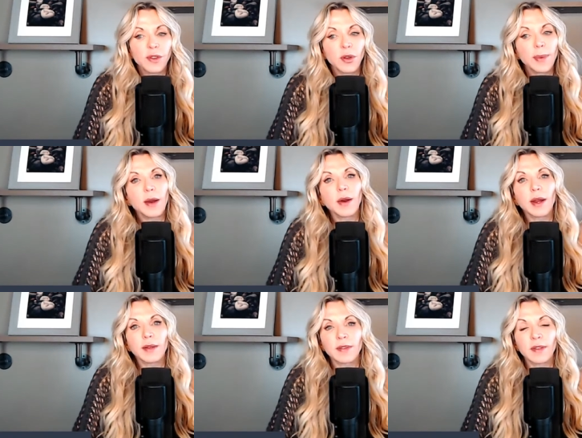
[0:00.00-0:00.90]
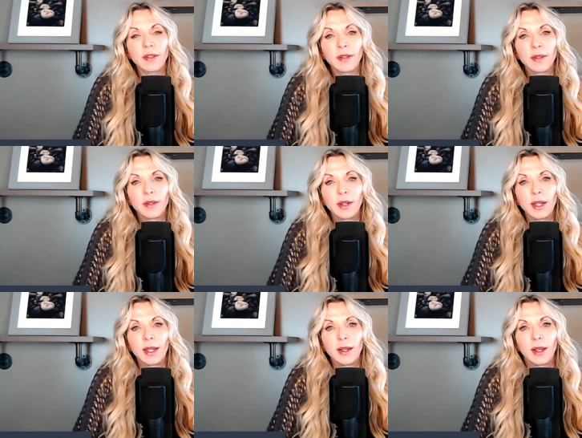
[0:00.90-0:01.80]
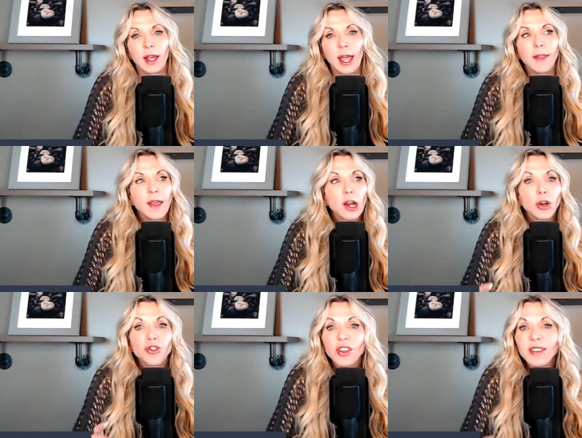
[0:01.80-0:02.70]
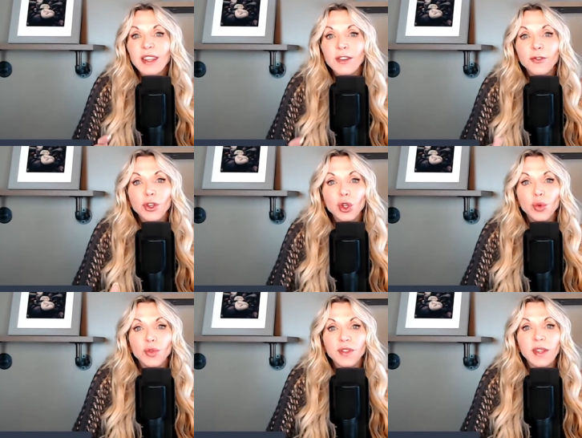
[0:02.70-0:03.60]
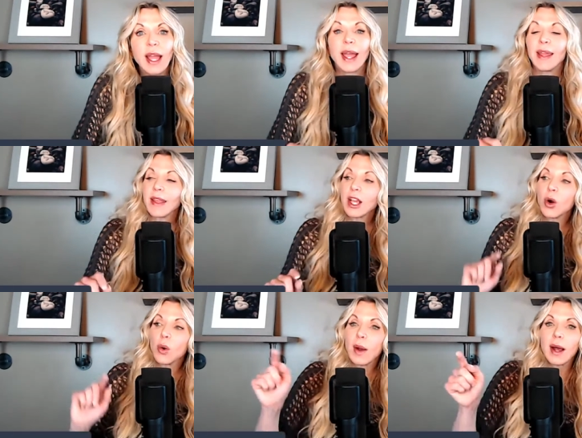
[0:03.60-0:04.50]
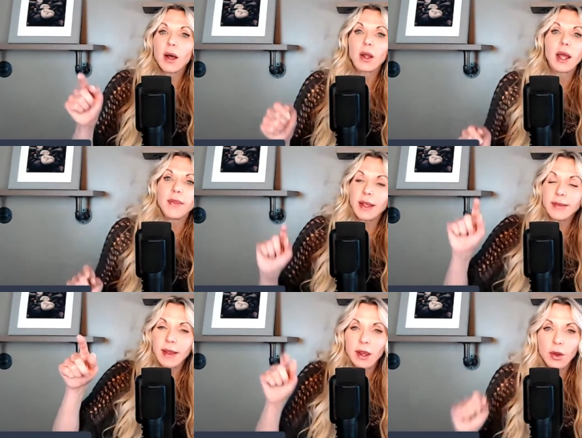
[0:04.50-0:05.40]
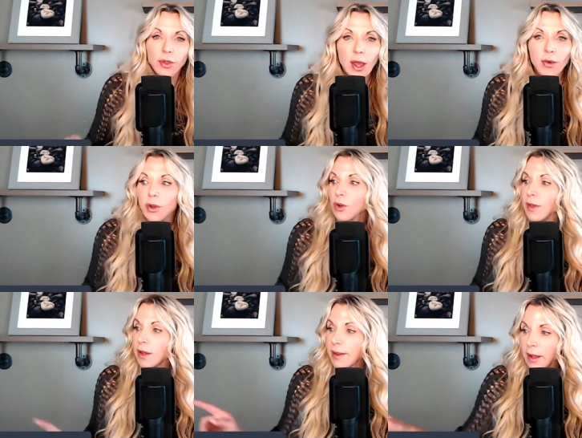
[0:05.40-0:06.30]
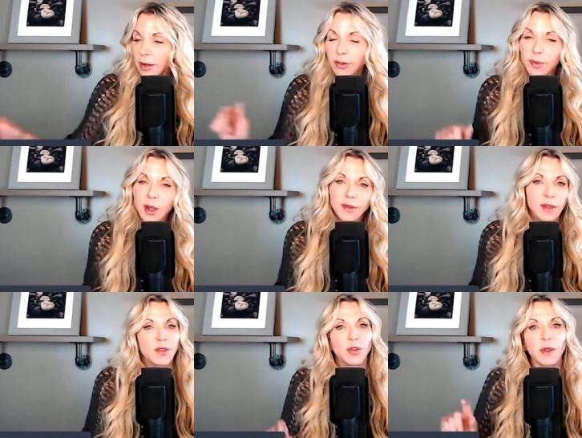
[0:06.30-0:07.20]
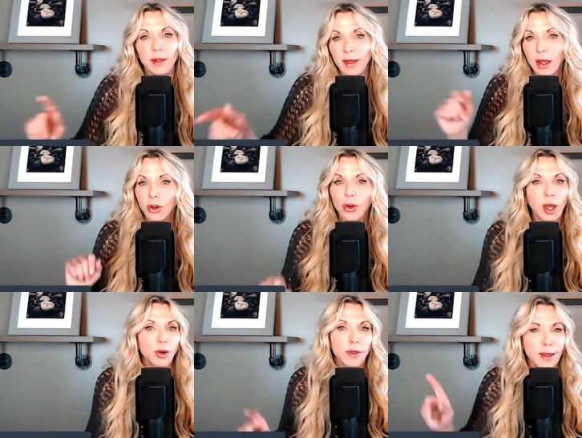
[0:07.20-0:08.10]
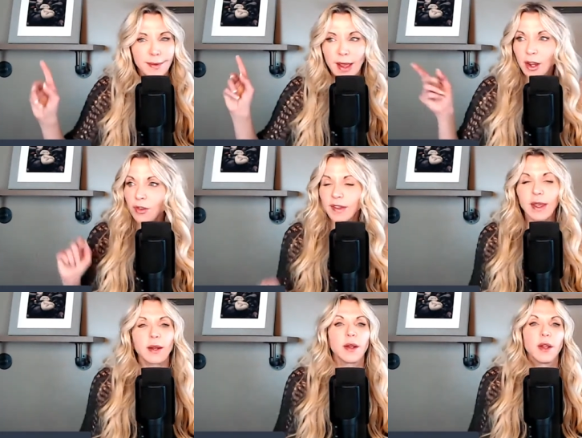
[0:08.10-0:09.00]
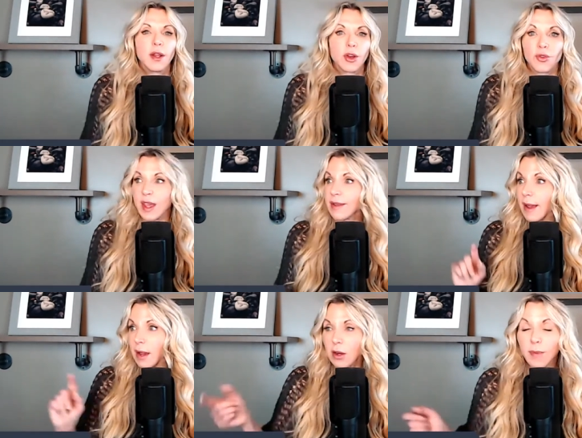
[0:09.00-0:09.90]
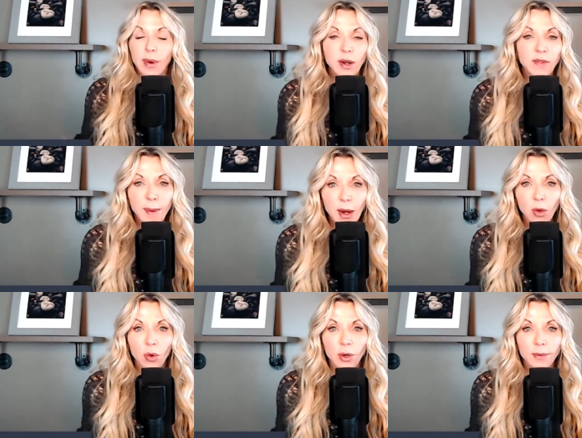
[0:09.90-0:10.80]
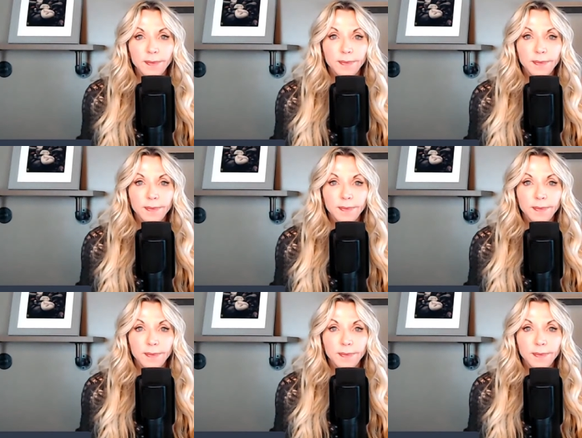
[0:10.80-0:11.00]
in their barracks and they are just confused and they go out and they attack your thyroid or they attack your small intestine or they attack your gut or they attack your skin or they attack your brain and spinal cord.